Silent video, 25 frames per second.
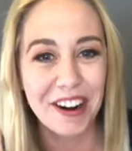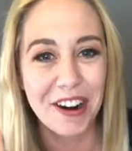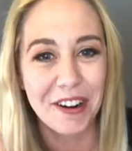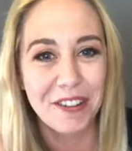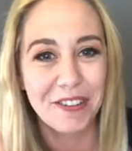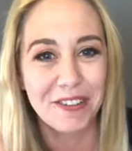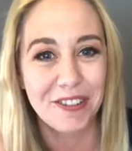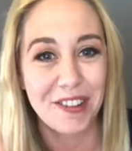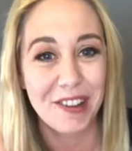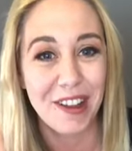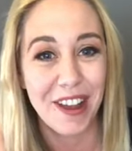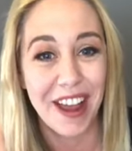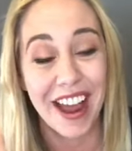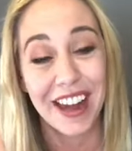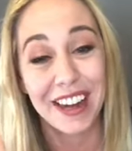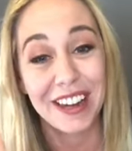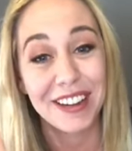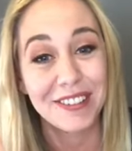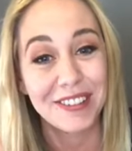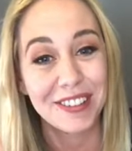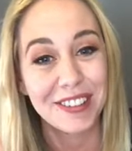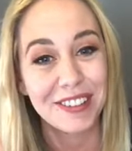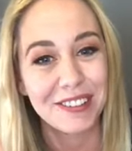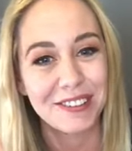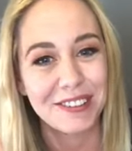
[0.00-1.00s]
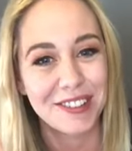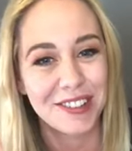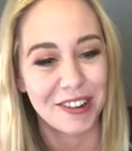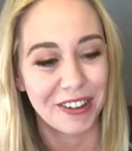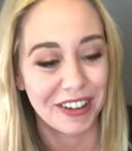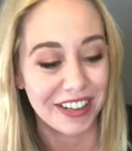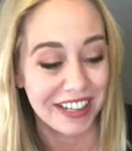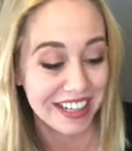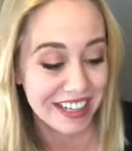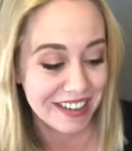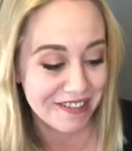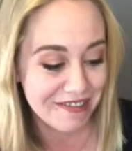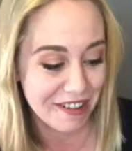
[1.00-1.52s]
I don't know if you, any of you have
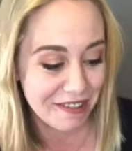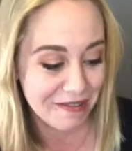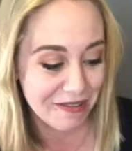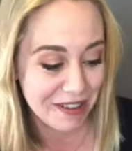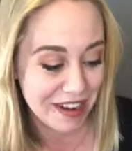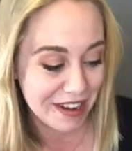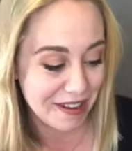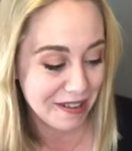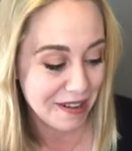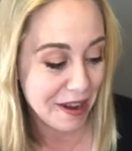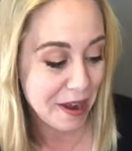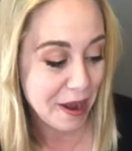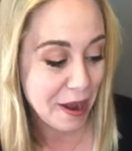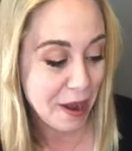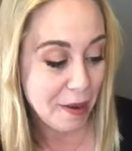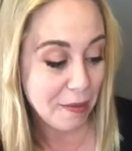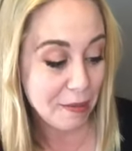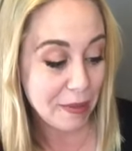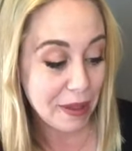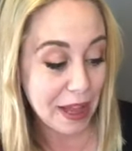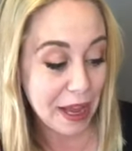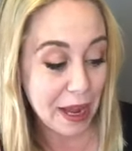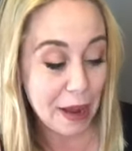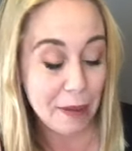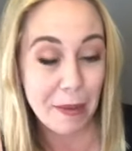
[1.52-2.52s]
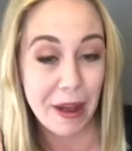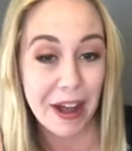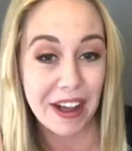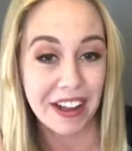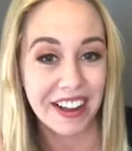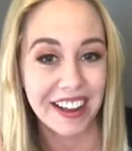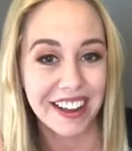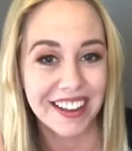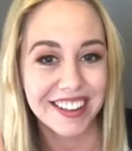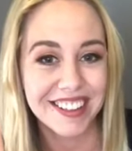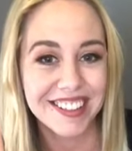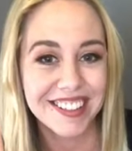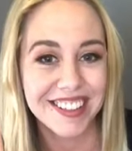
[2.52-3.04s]
joined in when we play
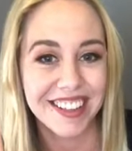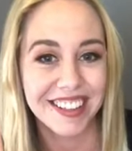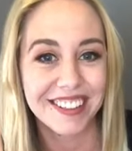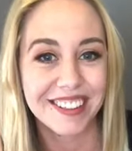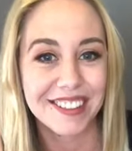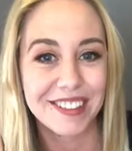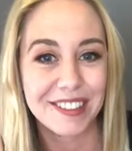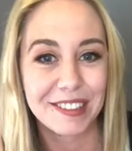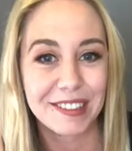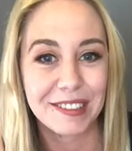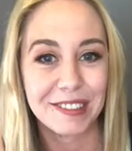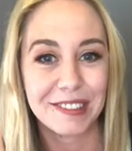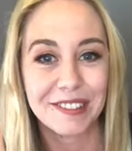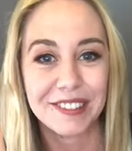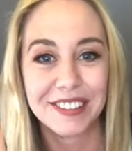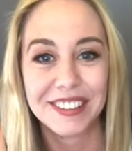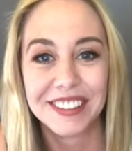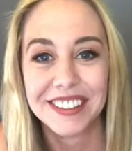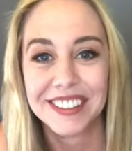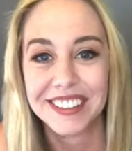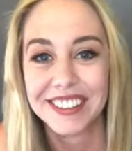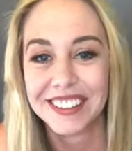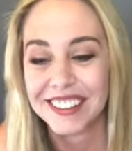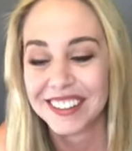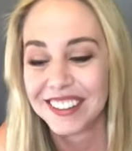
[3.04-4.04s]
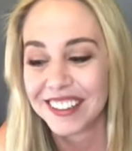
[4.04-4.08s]
Among Us and do